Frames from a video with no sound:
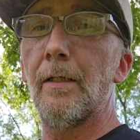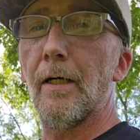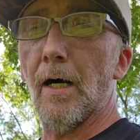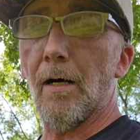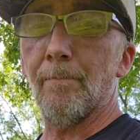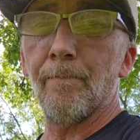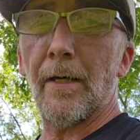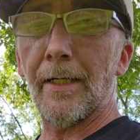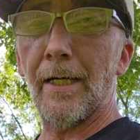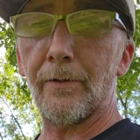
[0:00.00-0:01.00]

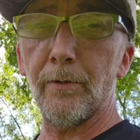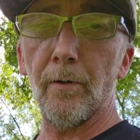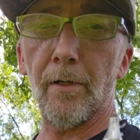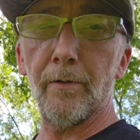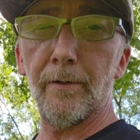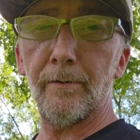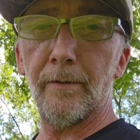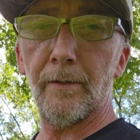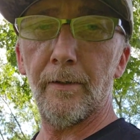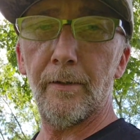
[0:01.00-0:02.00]
I got
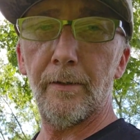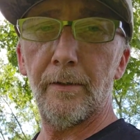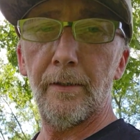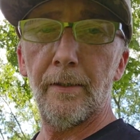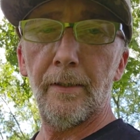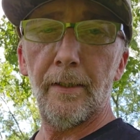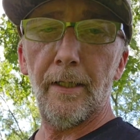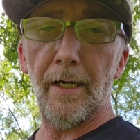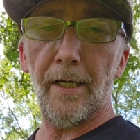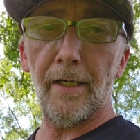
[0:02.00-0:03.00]

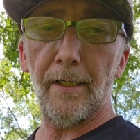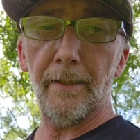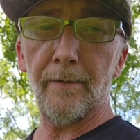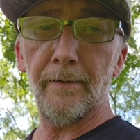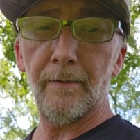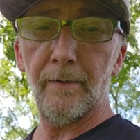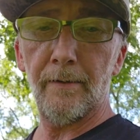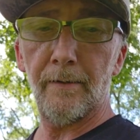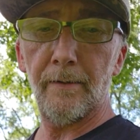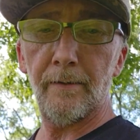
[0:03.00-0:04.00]

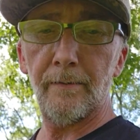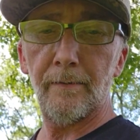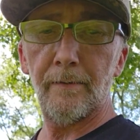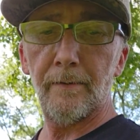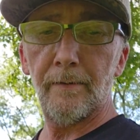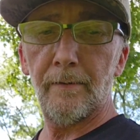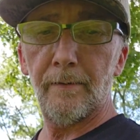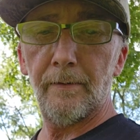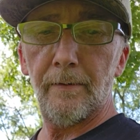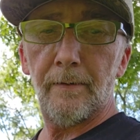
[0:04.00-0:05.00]

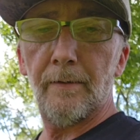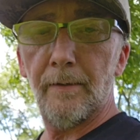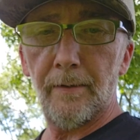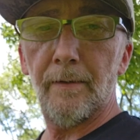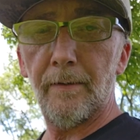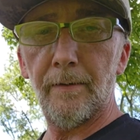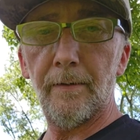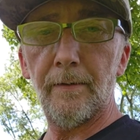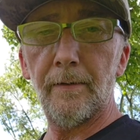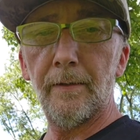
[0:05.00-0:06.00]

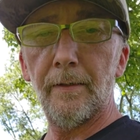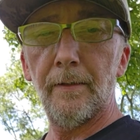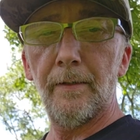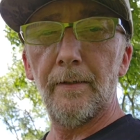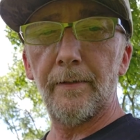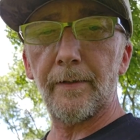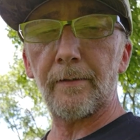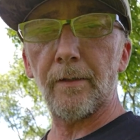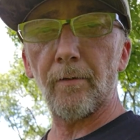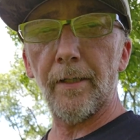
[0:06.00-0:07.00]

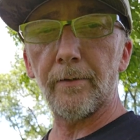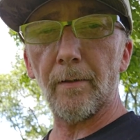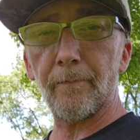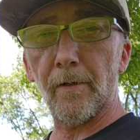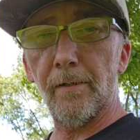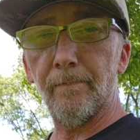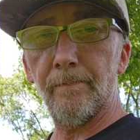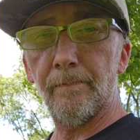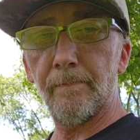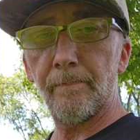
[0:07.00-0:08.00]
260 grains up front.
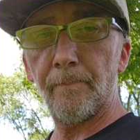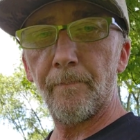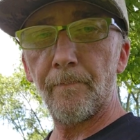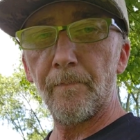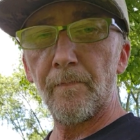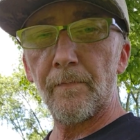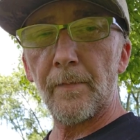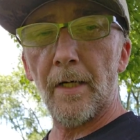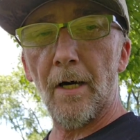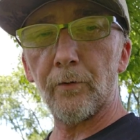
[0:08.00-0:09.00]

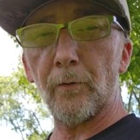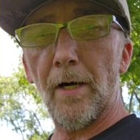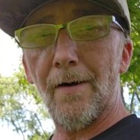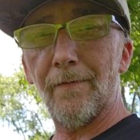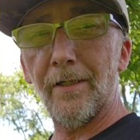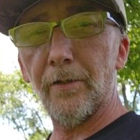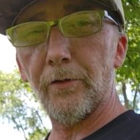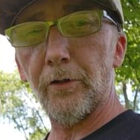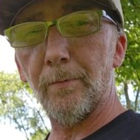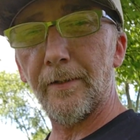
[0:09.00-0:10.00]
I also have an inner
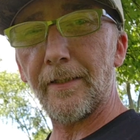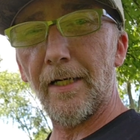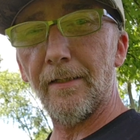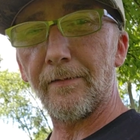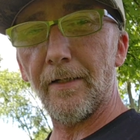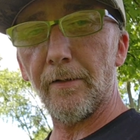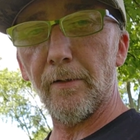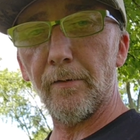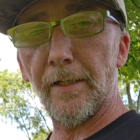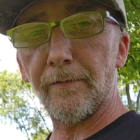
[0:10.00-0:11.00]
tube inside this arrow
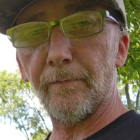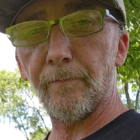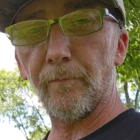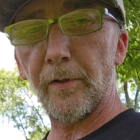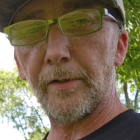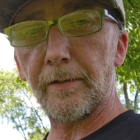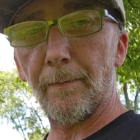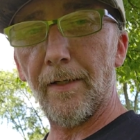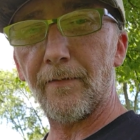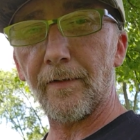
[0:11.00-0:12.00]
that reaches
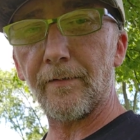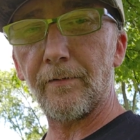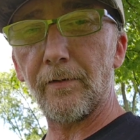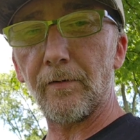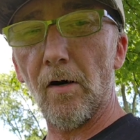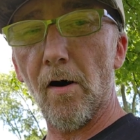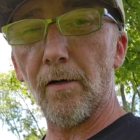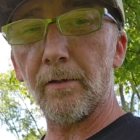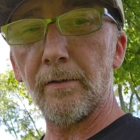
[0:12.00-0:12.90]
about 6 inches long